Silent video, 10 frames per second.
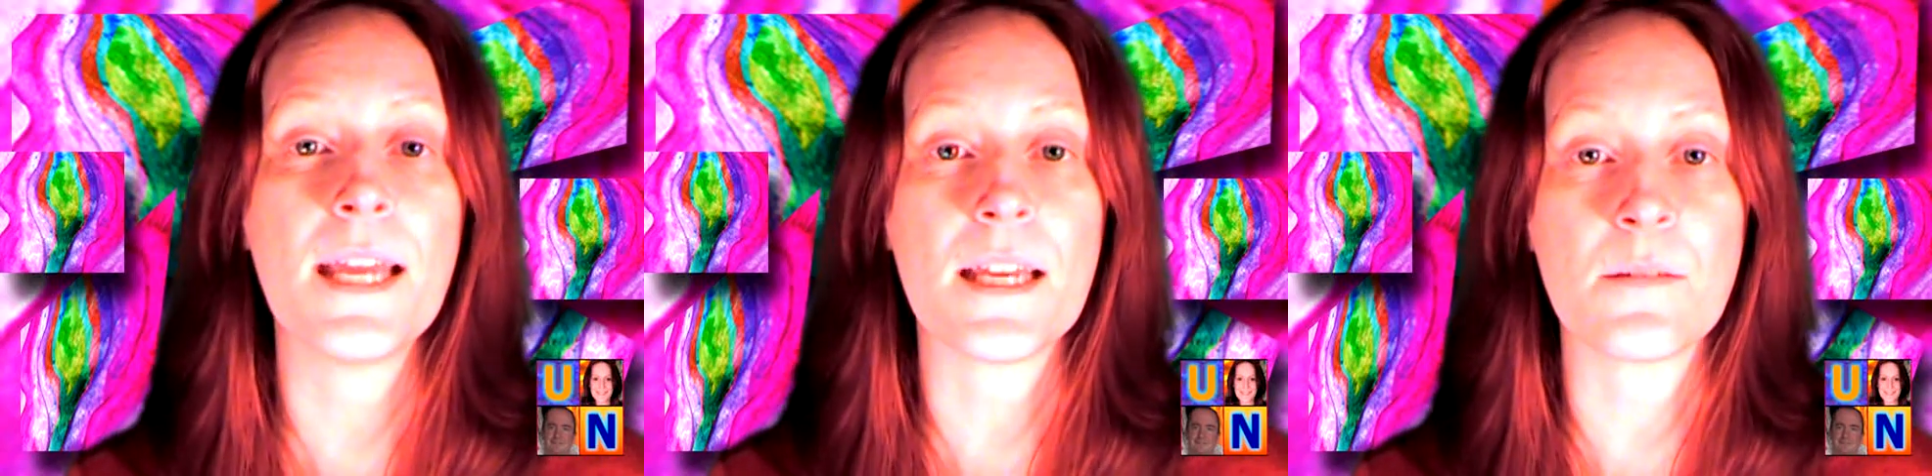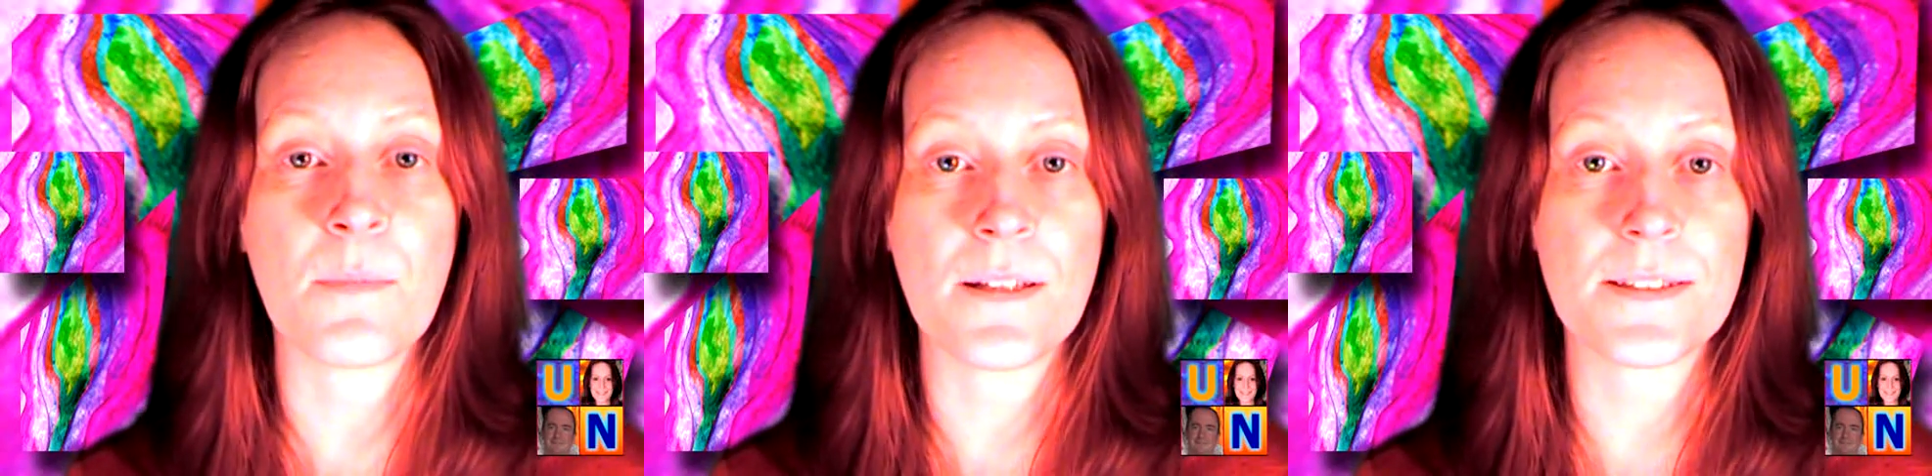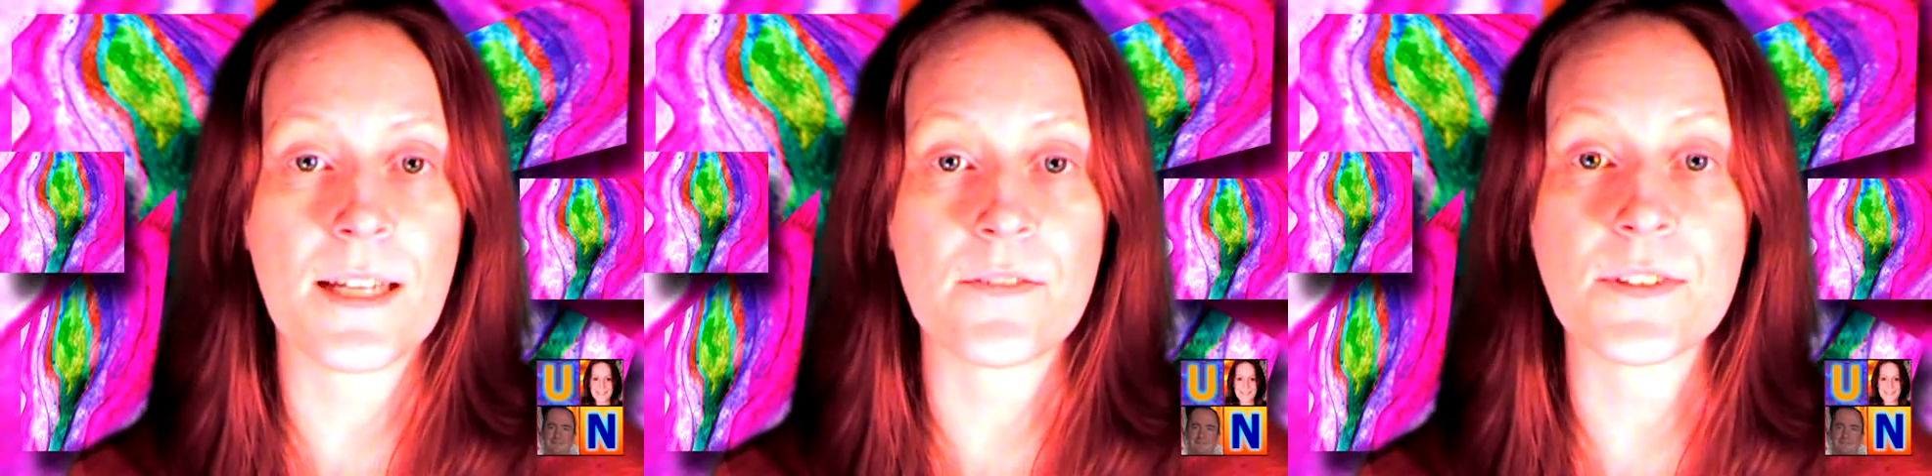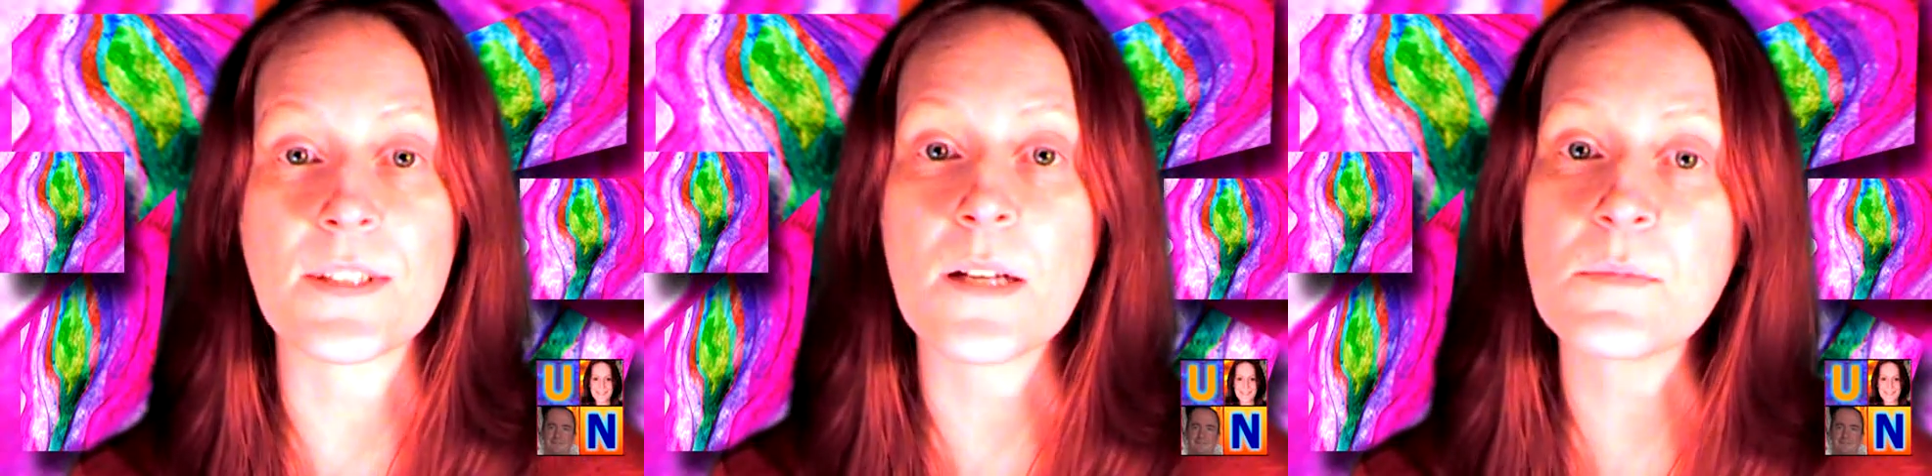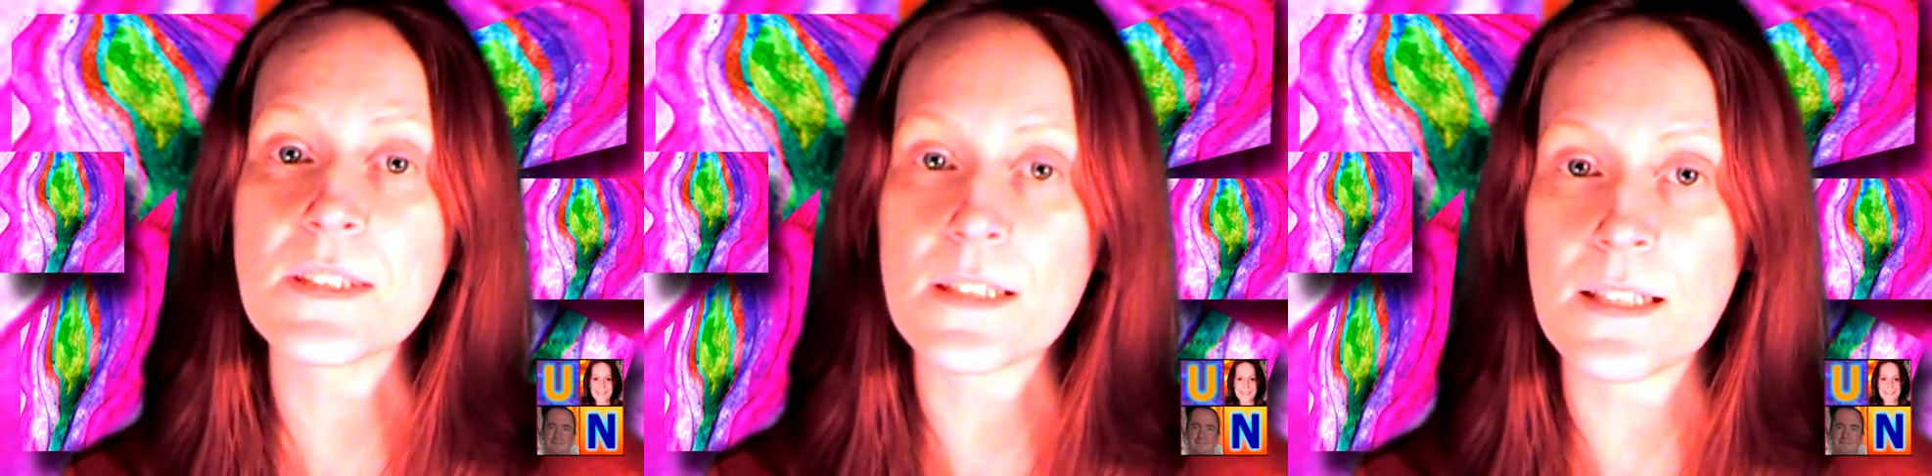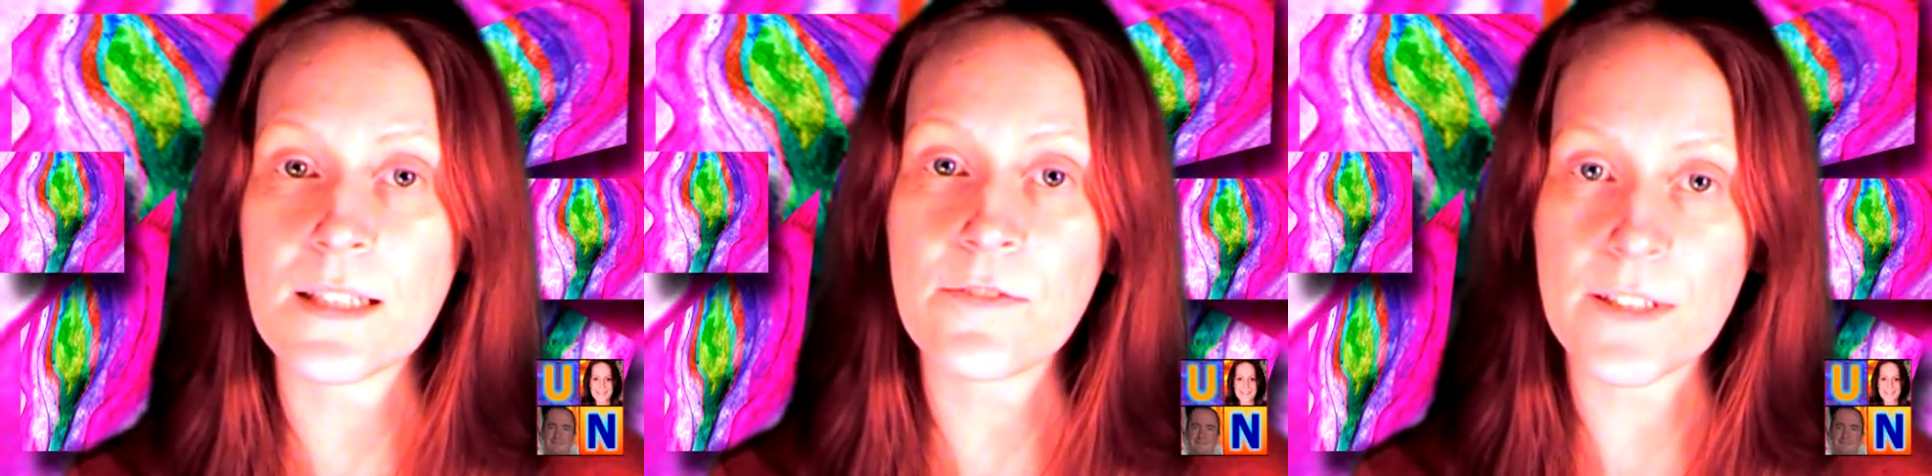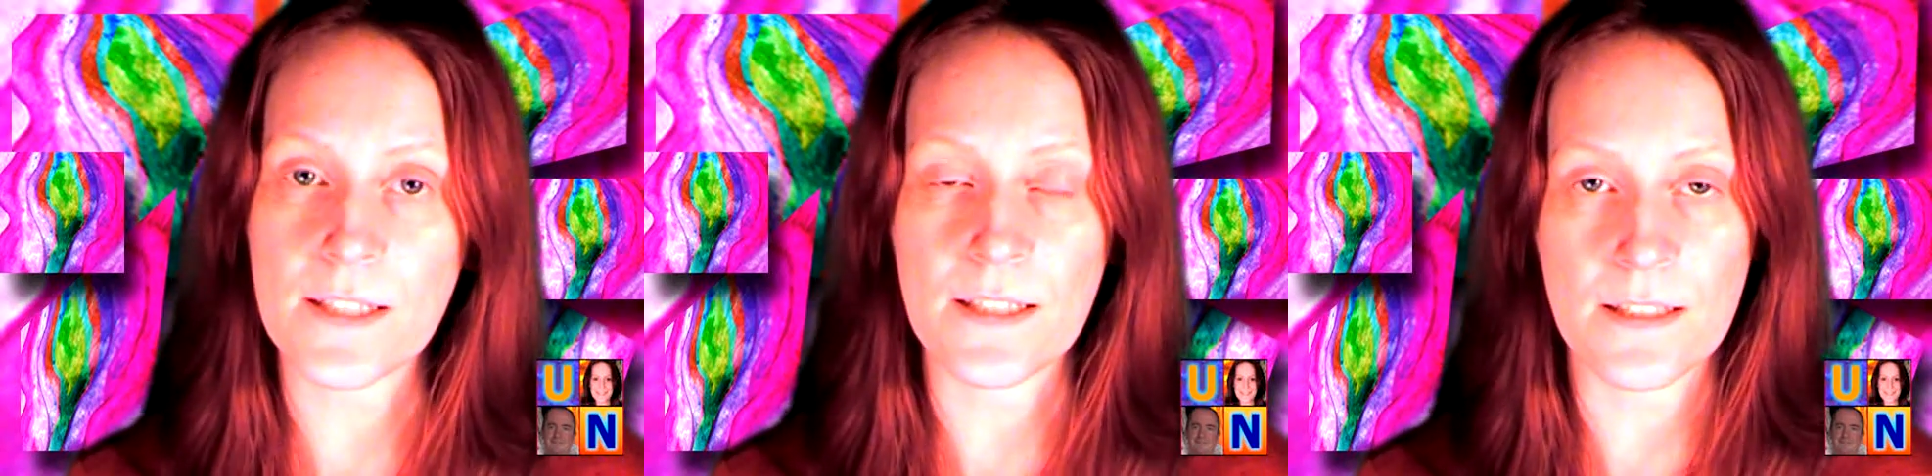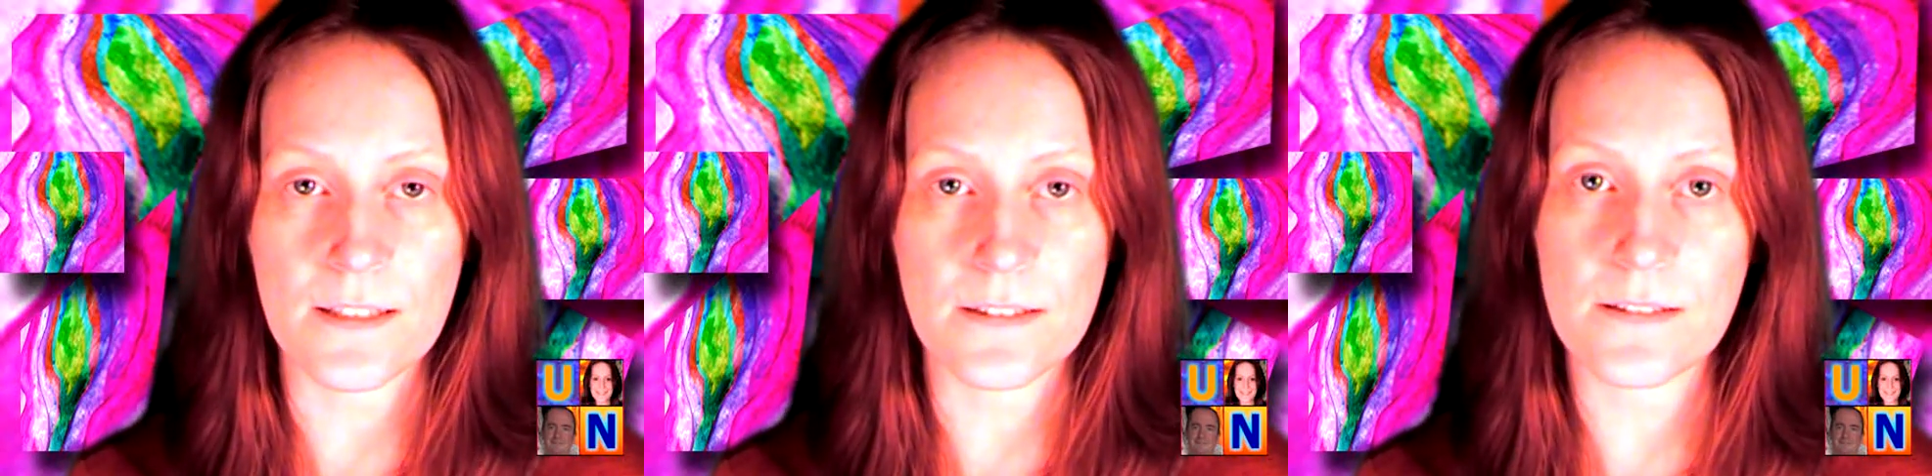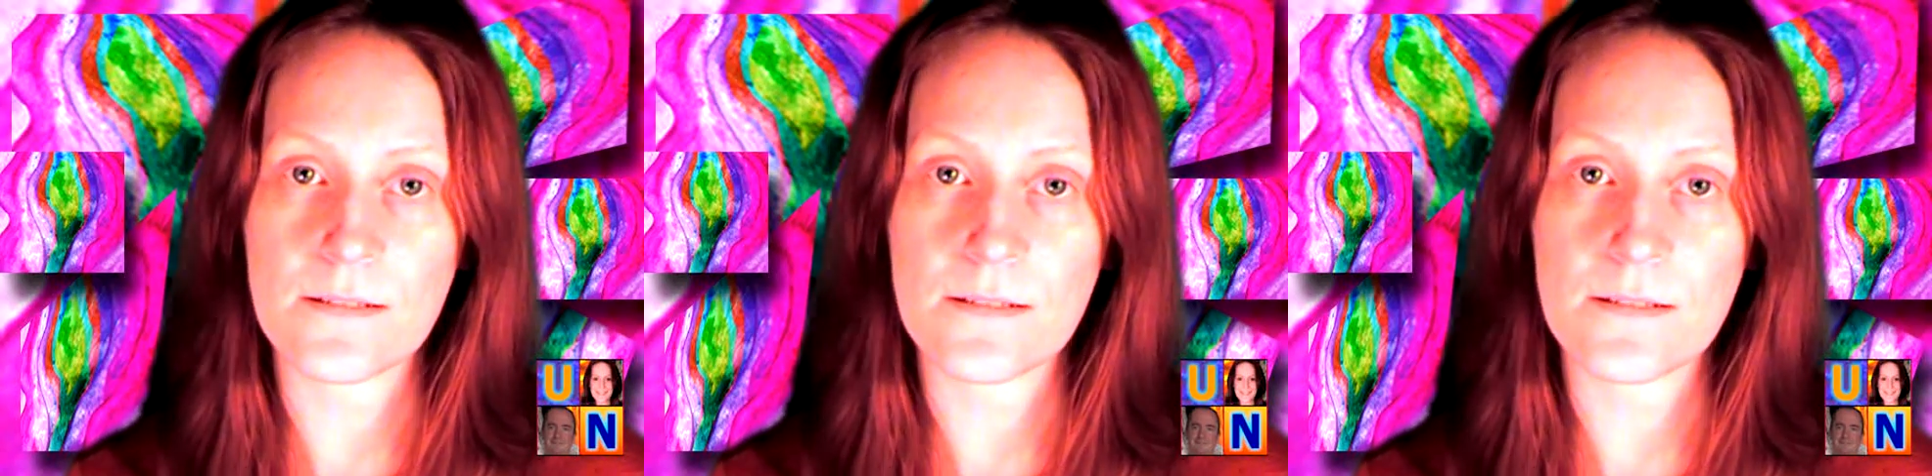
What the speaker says: it must have some significant,